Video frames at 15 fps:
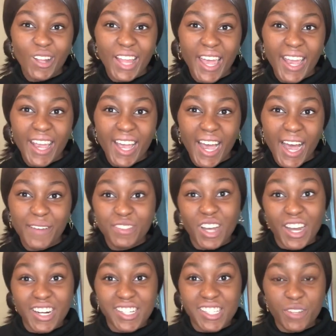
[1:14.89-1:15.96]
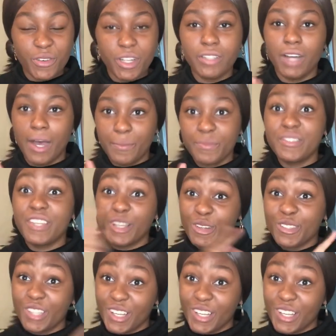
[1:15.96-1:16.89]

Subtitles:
like I'm talking to someone, I'm single.